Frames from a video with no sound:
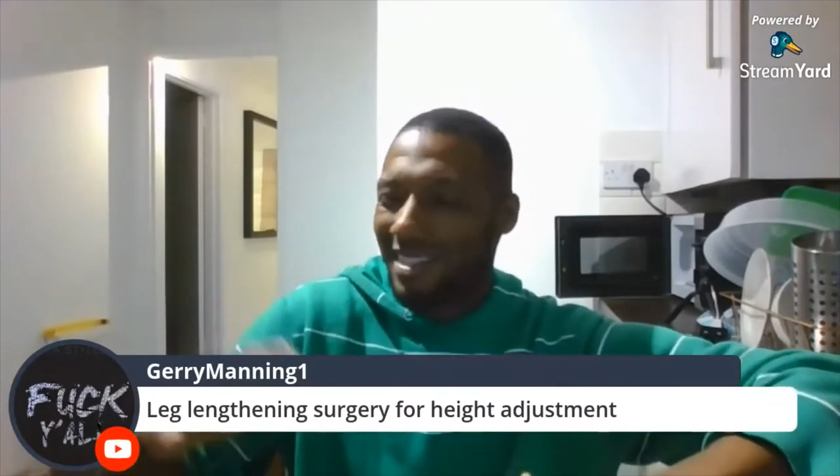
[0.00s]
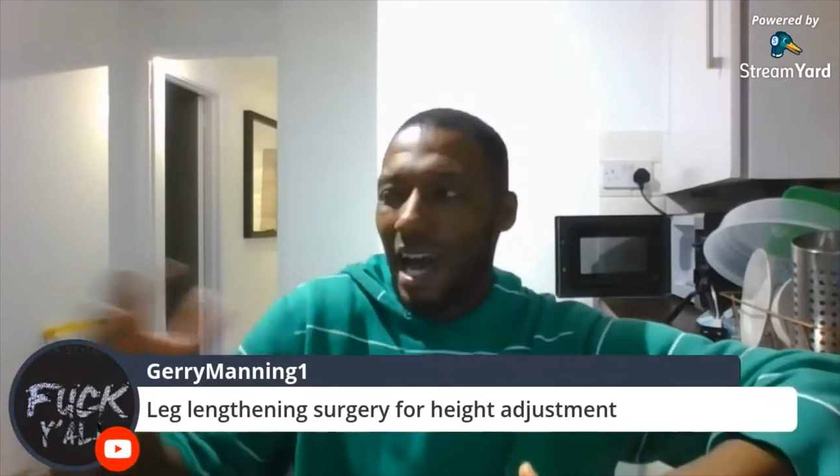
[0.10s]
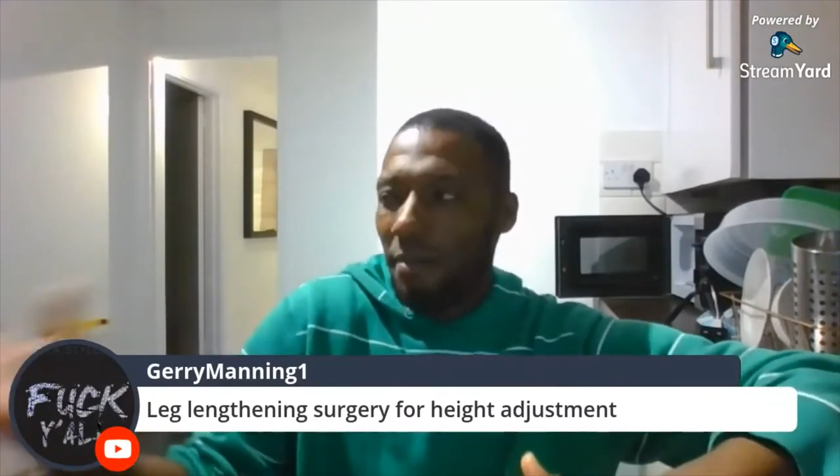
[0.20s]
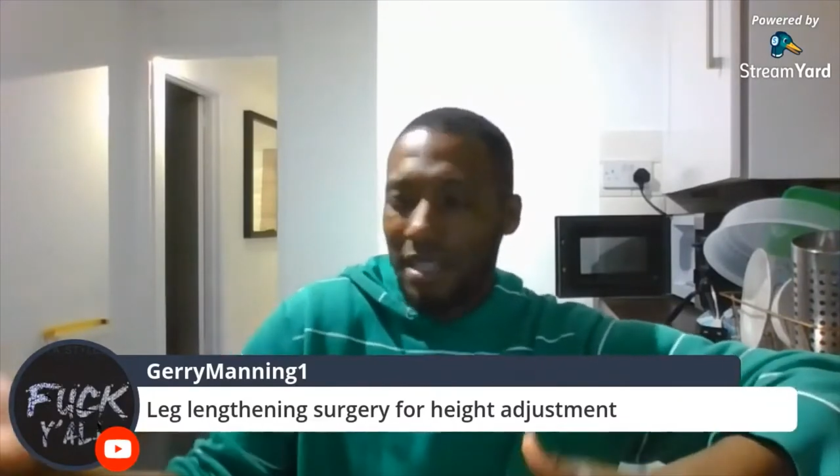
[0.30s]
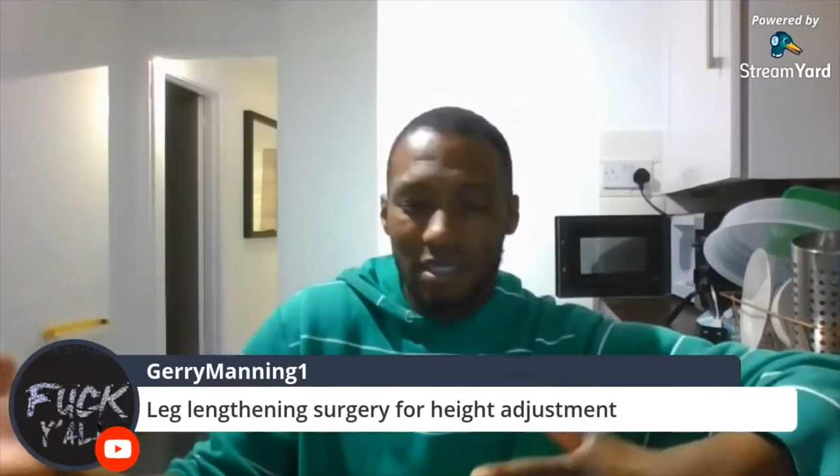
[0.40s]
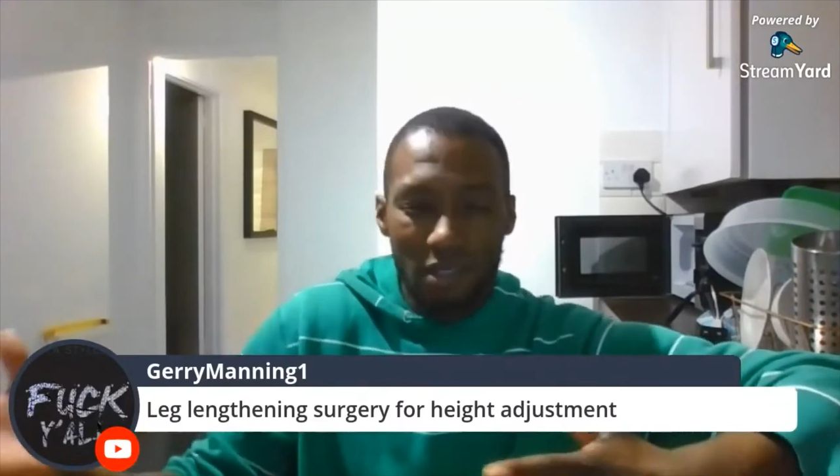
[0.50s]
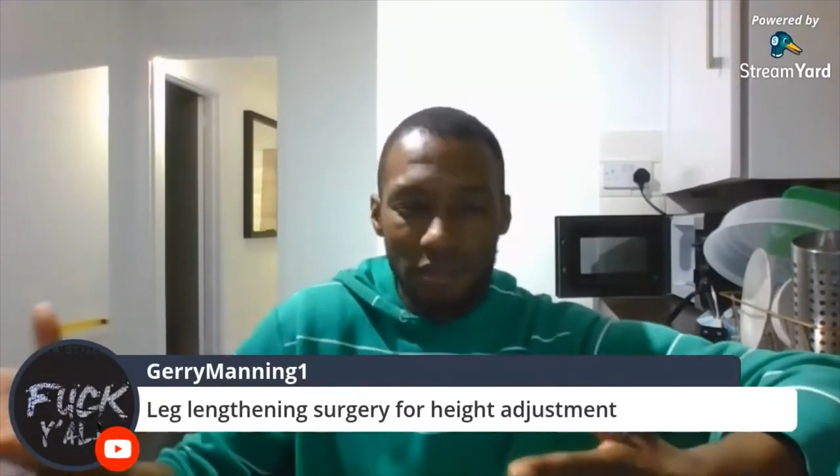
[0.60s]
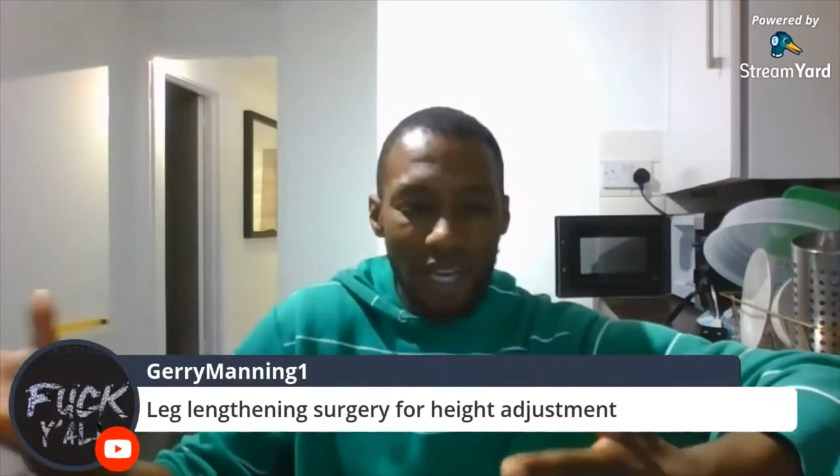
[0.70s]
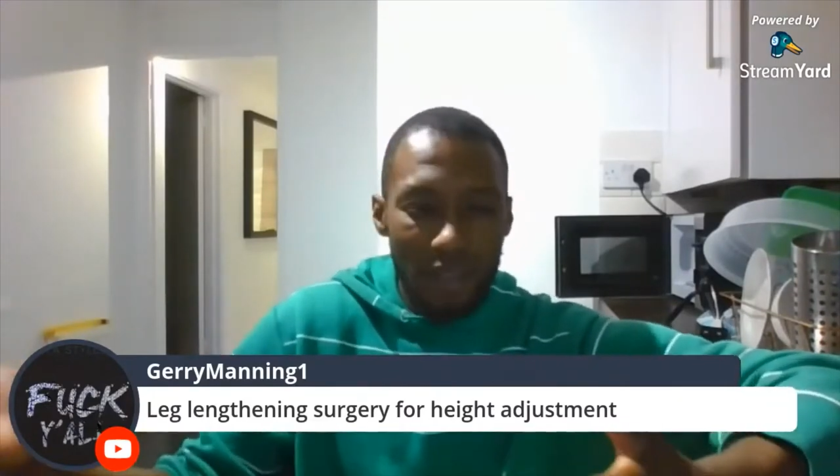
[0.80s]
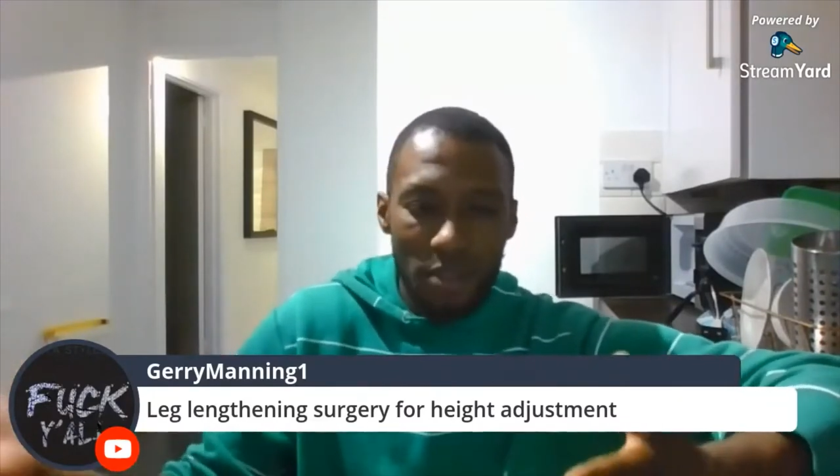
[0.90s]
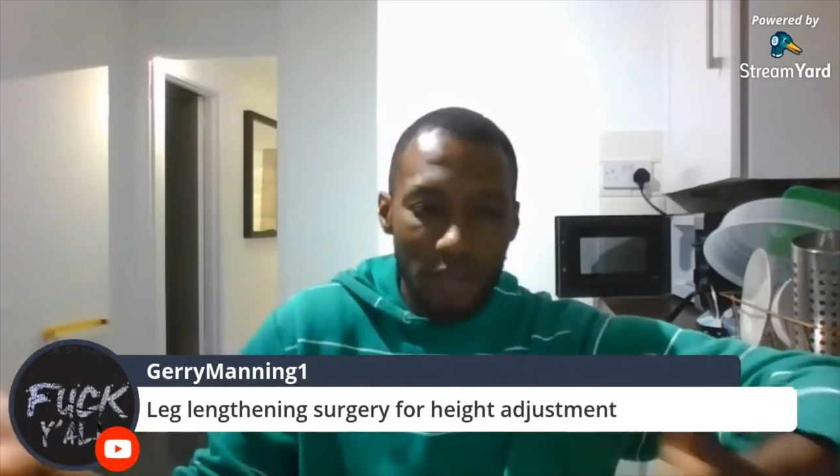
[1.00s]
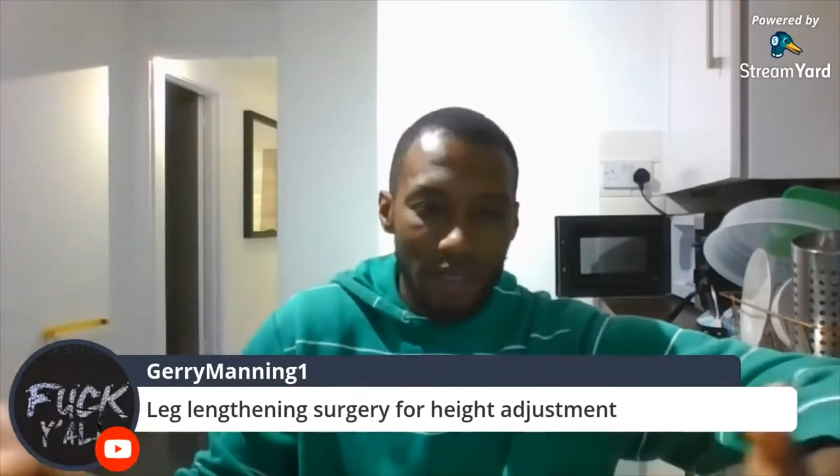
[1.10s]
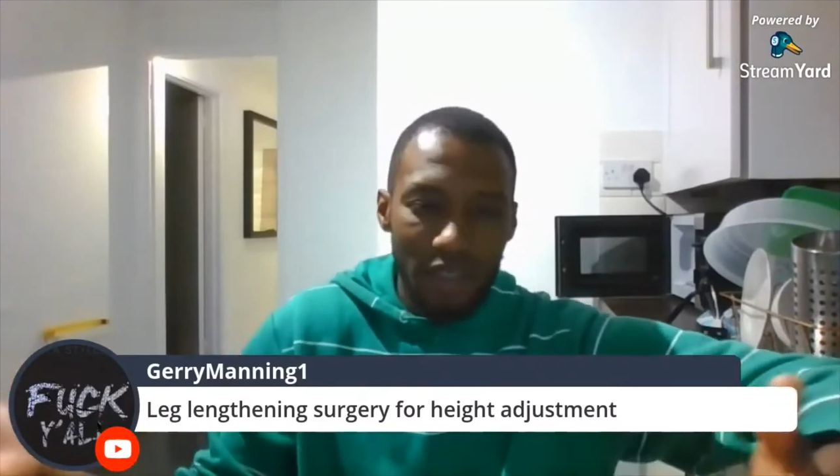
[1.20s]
tie myself down to a,